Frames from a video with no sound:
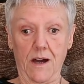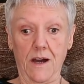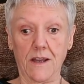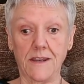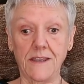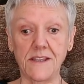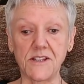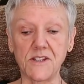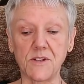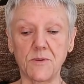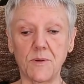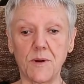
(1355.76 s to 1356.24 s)
I
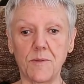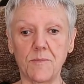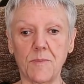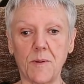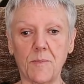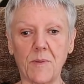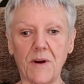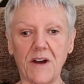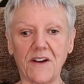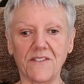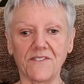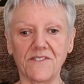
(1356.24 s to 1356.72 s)
need to eat my
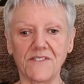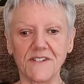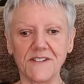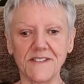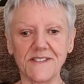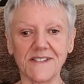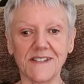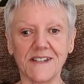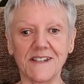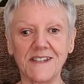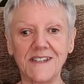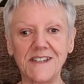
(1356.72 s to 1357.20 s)

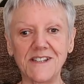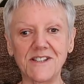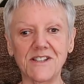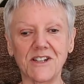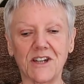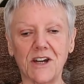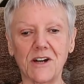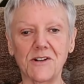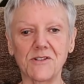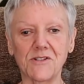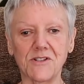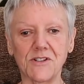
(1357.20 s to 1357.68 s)
breakfast, I need to
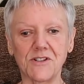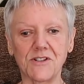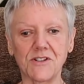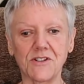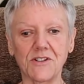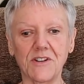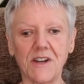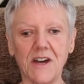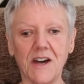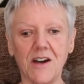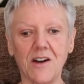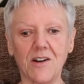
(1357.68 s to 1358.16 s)
go to
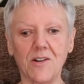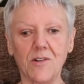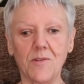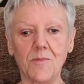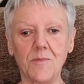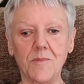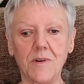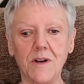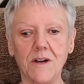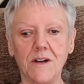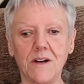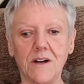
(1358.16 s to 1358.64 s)

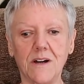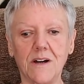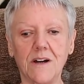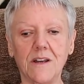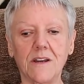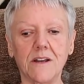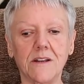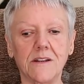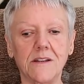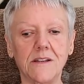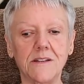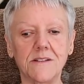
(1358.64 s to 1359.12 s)
Dunelm
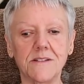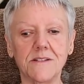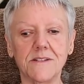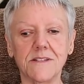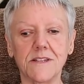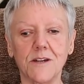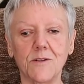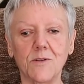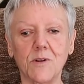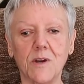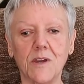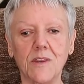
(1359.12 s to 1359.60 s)
and I need to
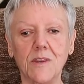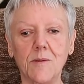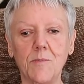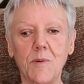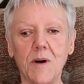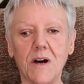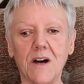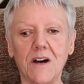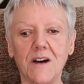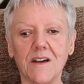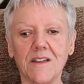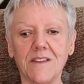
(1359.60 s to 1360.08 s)
soak in the
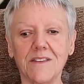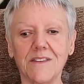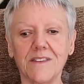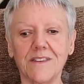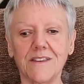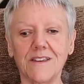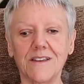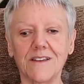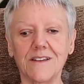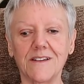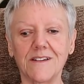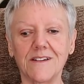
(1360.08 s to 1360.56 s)
bath.
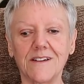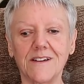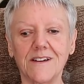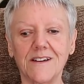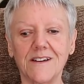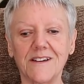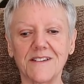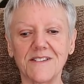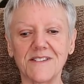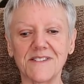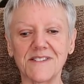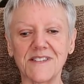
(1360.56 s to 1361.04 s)

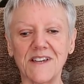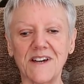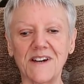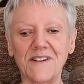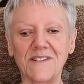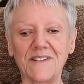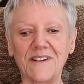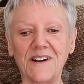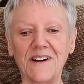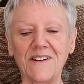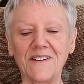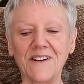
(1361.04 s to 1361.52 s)

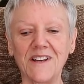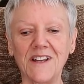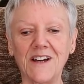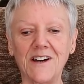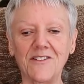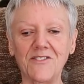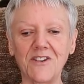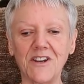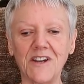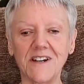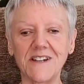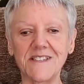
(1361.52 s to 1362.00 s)
So I'm going to
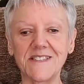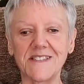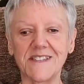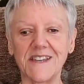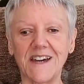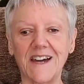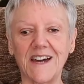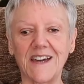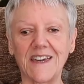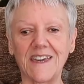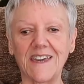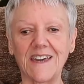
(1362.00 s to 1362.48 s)
have a nice
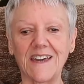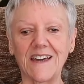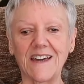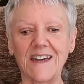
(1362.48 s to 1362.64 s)
day.